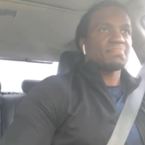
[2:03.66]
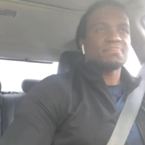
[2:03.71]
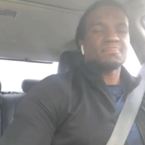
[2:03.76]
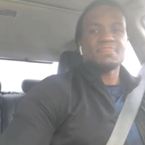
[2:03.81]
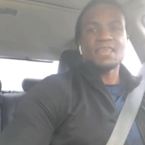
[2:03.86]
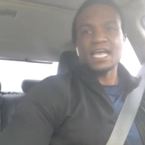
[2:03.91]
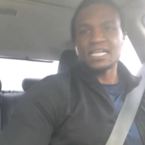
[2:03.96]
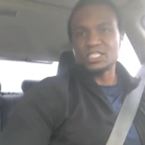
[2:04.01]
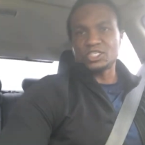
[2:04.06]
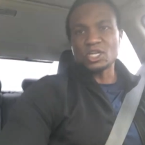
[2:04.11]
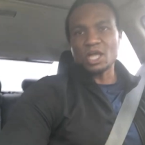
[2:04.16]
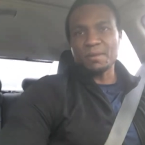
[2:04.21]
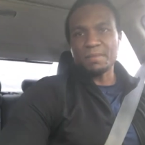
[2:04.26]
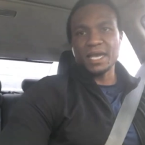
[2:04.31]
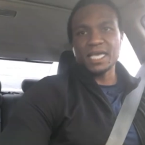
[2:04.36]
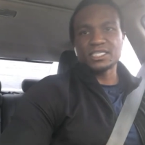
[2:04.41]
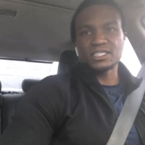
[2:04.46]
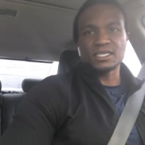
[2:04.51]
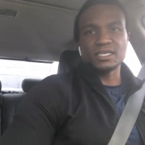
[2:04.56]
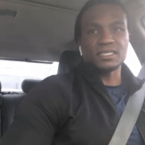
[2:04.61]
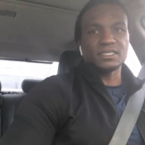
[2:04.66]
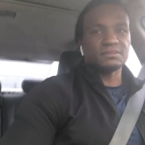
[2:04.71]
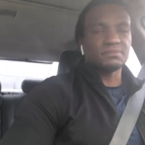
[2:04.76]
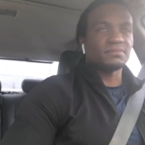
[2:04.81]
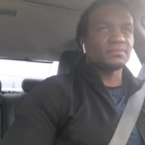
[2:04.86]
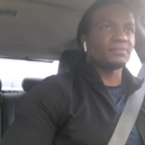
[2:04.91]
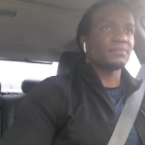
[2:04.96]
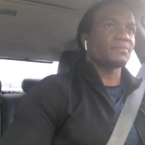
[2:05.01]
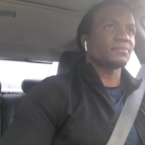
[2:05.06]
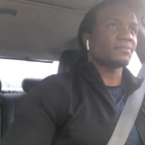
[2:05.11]
That's not masculine.
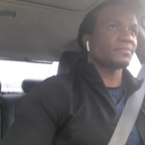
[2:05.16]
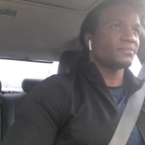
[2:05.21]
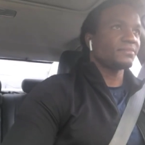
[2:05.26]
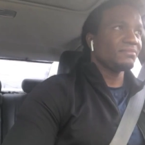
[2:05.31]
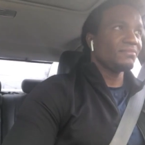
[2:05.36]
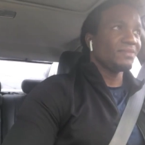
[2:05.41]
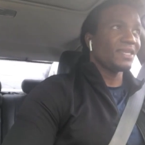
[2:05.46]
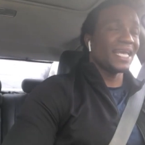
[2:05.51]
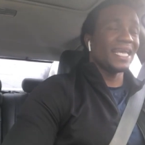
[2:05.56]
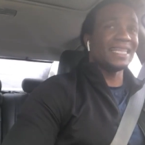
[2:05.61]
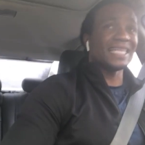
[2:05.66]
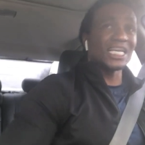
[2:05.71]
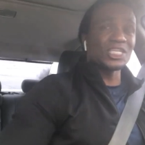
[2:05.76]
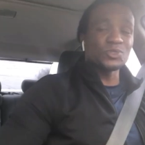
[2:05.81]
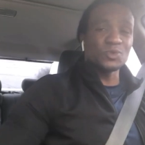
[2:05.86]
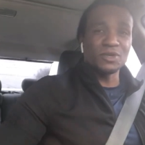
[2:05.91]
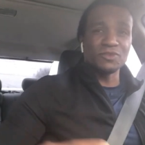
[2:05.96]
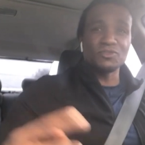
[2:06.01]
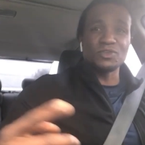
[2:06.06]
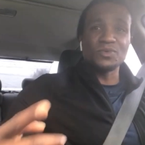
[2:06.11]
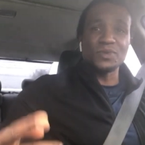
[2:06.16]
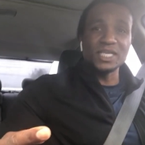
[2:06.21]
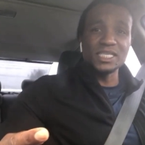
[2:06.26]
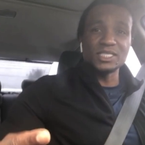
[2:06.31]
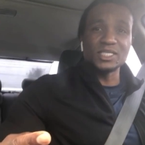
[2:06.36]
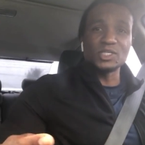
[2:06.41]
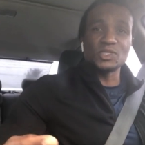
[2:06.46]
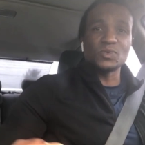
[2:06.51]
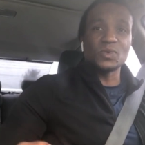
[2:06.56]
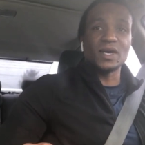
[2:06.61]
And that's one of the
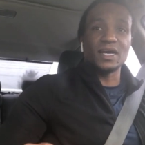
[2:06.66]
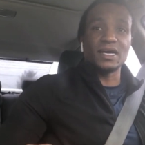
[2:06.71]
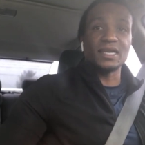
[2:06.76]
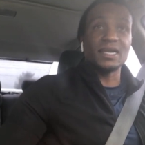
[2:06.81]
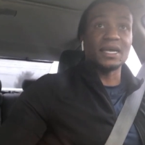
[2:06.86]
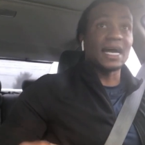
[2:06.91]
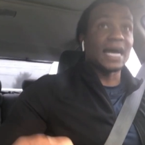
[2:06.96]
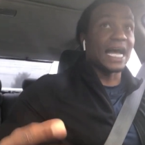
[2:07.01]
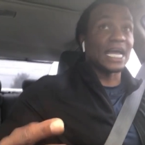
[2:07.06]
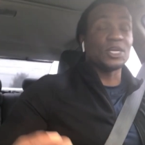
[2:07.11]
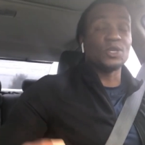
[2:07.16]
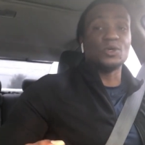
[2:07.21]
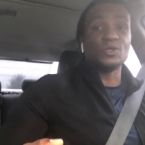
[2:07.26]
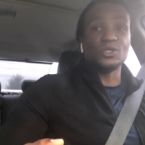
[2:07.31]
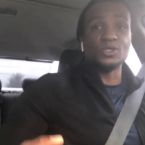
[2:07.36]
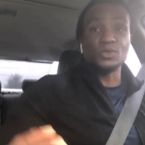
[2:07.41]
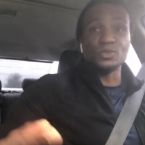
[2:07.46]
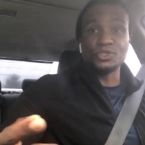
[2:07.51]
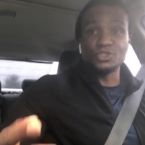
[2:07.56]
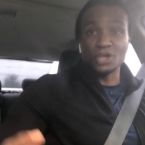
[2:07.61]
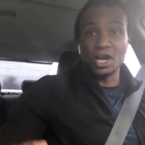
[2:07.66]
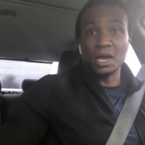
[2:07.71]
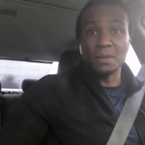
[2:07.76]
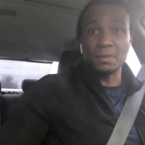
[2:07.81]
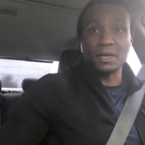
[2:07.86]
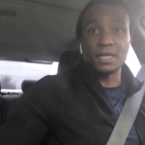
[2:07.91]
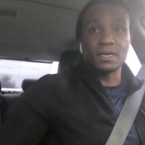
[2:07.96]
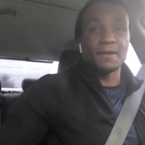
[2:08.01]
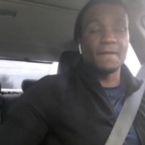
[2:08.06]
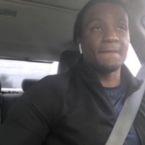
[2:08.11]
reasons why I don't do
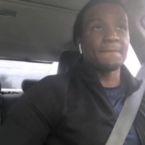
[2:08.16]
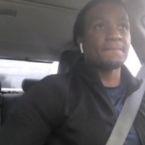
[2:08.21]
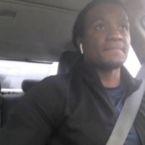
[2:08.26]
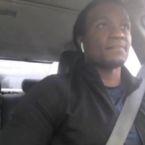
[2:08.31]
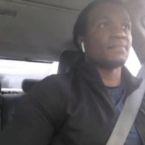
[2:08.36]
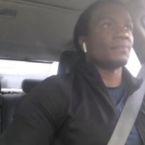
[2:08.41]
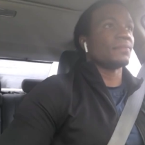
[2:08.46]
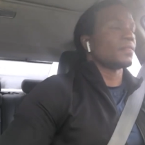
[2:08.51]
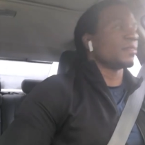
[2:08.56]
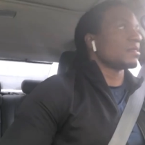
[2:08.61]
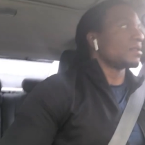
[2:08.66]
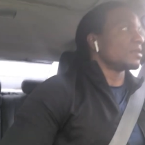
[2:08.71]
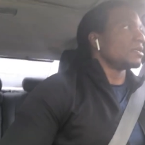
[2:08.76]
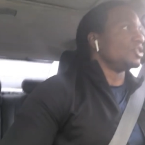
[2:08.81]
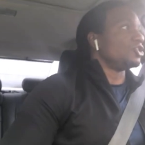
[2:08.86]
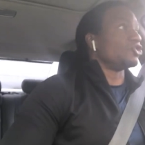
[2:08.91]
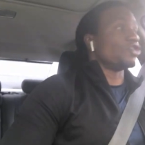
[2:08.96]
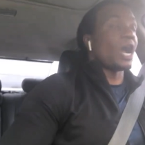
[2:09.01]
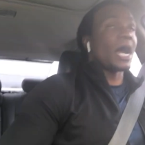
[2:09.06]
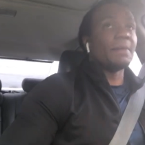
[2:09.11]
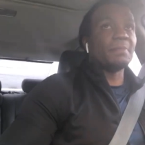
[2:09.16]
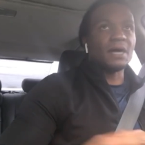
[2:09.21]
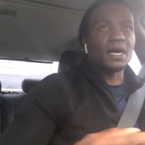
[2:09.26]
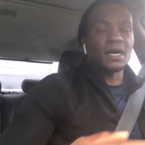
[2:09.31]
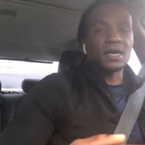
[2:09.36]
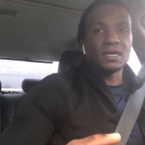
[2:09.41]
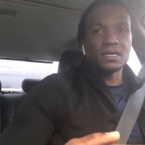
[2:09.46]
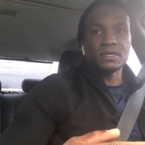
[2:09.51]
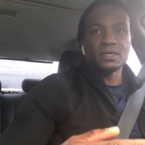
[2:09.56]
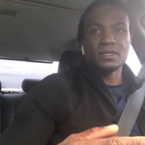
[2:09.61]
drama.
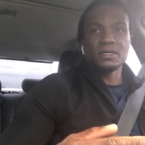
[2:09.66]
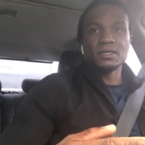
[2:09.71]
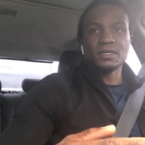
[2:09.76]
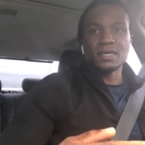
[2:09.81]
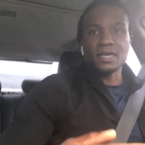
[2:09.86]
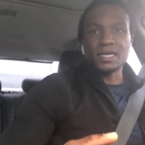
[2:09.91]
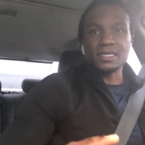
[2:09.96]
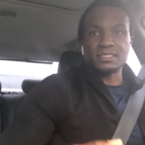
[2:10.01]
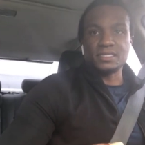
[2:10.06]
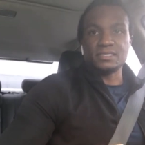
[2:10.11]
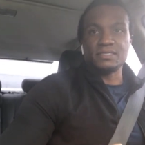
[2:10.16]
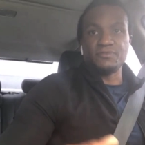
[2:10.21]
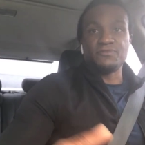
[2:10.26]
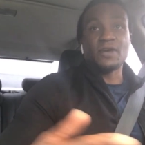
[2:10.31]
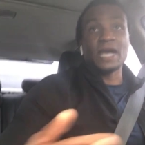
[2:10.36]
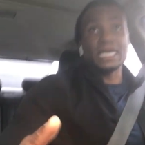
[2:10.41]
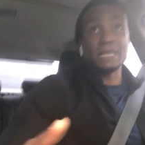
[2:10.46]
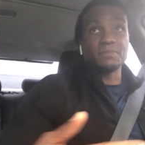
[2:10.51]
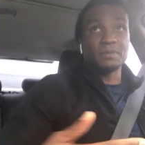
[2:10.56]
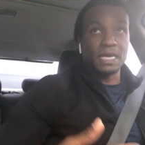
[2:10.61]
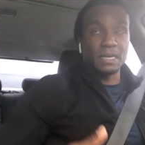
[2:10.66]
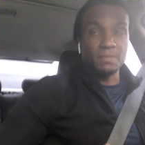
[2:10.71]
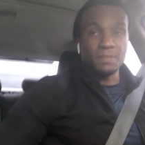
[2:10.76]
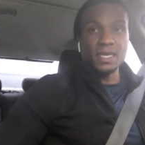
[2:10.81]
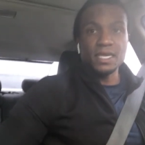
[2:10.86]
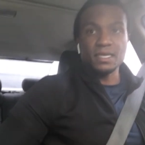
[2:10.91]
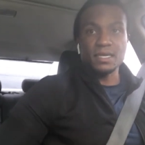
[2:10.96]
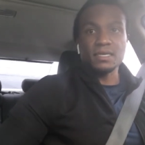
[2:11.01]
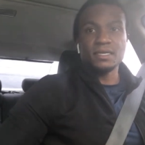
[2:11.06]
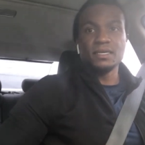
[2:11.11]
Drama, as defined by
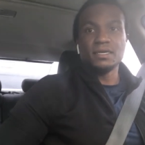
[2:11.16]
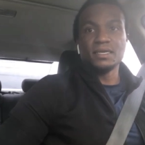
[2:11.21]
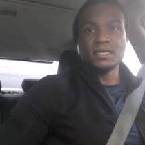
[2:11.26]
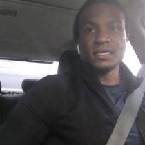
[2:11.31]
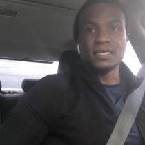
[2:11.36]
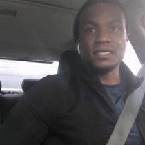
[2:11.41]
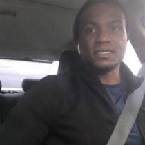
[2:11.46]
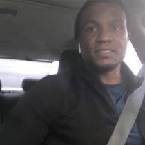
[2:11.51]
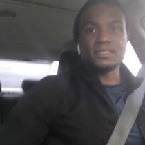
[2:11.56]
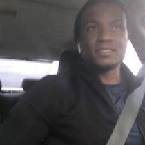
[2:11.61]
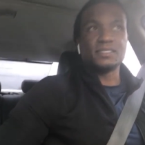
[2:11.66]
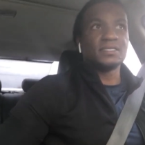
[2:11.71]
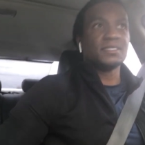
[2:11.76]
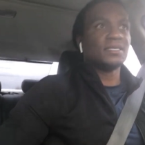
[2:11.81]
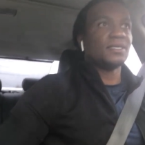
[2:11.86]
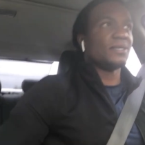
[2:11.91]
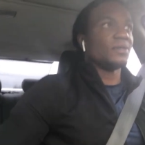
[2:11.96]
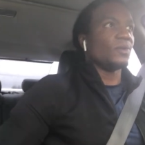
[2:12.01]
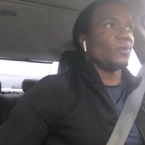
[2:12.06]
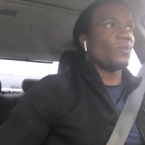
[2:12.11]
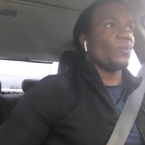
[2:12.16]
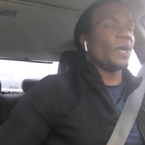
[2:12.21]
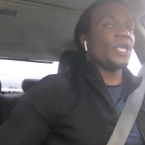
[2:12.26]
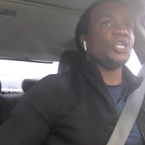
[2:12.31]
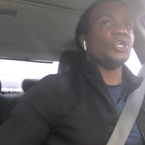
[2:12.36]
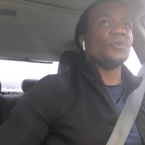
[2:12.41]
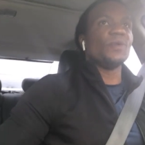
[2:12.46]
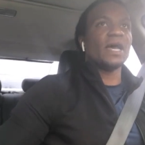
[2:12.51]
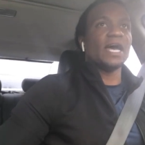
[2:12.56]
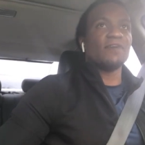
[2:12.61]
me, is when
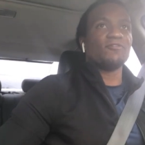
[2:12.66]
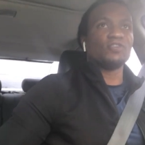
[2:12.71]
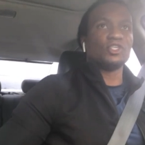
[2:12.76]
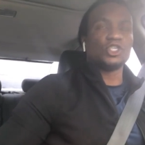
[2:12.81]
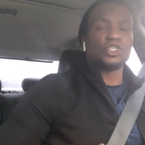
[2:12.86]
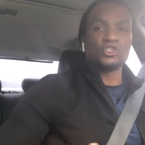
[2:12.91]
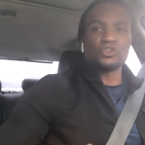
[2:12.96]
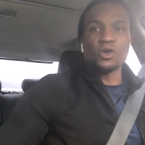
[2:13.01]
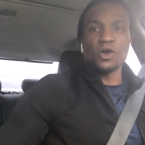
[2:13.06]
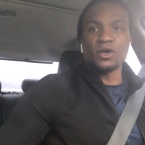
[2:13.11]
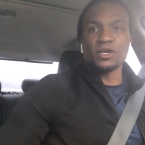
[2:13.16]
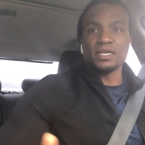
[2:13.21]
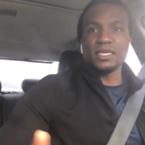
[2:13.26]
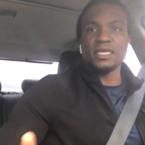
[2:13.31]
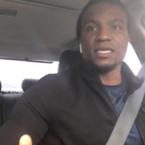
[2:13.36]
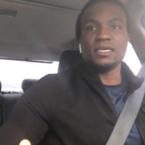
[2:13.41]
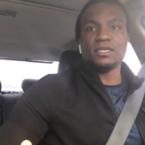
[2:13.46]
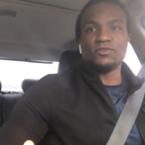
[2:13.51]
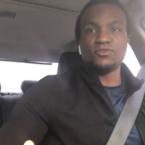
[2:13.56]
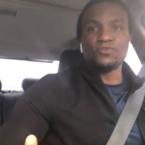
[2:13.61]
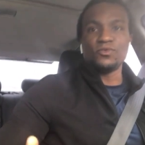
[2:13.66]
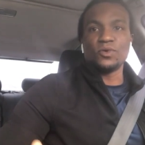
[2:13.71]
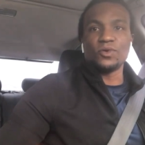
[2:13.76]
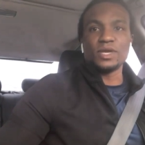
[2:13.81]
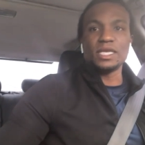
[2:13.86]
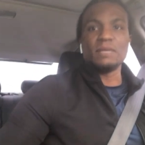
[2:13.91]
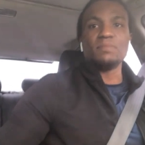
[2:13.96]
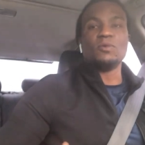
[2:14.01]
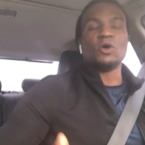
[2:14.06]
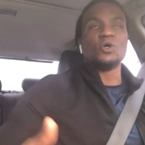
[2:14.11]
you have a strong need for
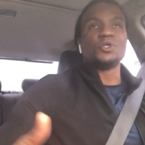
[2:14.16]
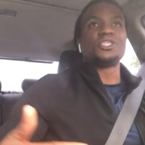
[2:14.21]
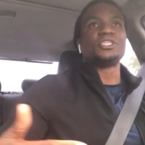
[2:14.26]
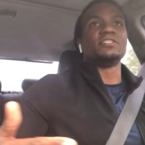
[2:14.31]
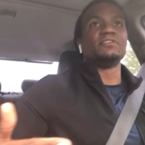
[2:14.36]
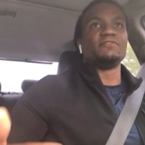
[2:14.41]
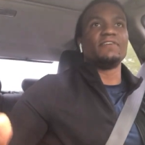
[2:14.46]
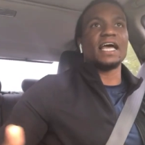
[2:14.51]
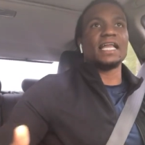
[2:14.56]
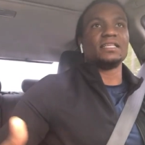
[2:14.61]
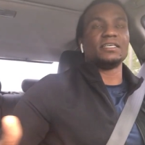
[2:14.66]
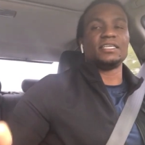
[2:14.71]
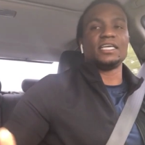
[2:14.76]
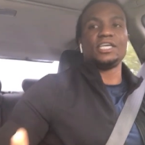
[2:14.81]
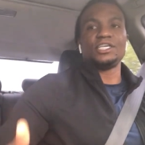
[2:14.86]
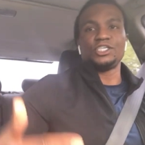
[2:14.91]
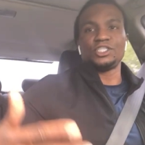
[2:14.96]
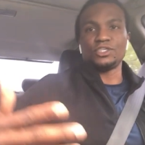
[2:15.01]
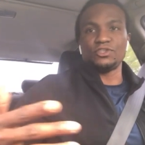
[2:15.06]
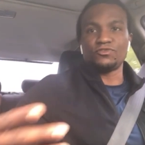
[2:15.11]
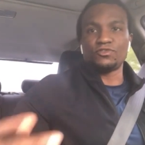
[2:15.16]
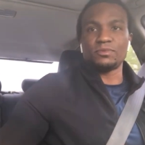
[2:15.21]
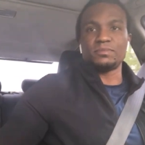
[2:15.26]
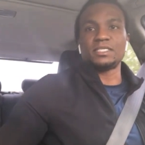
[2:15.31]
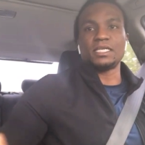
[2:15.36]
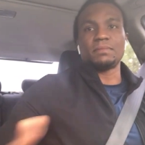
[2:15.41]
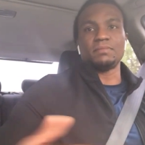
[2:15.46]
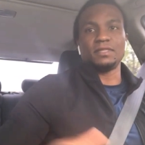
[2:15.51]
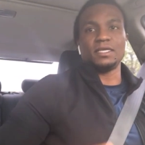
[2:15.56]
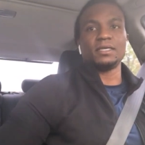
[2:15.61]
emotional validation from
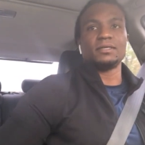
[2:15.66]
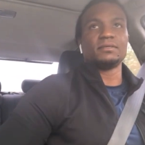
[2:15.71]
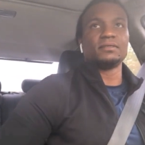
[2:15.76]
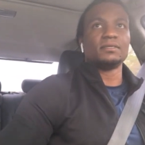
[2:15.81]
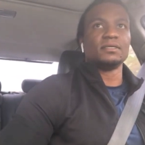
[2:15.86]
something.